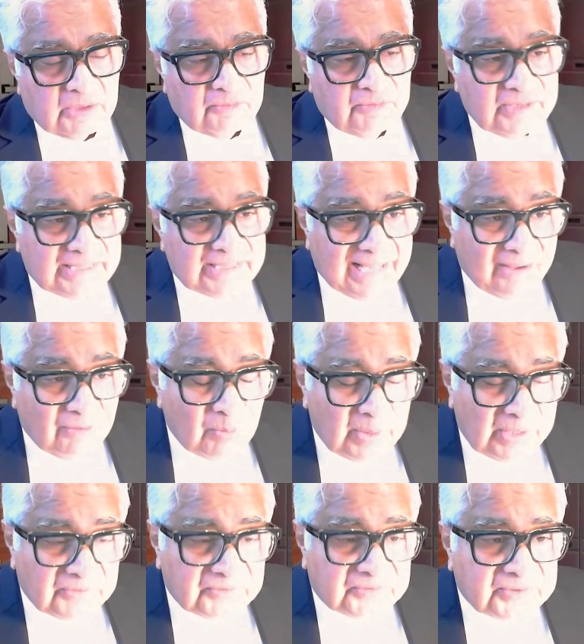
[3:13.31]
But with
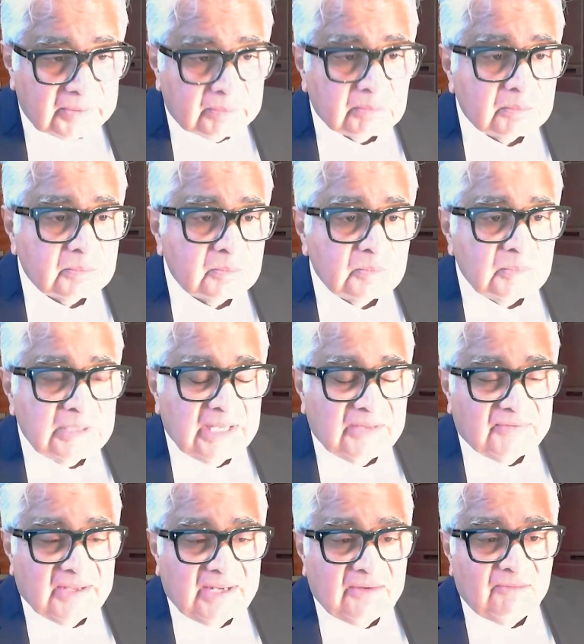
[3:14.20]
their wisdom,
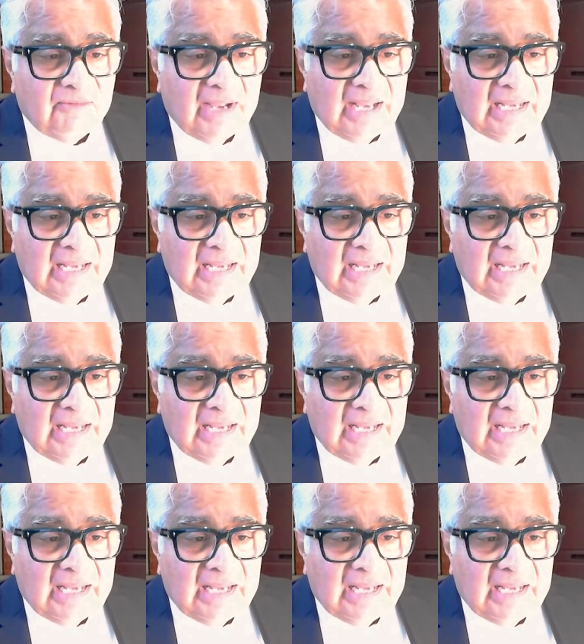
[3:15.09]
they said,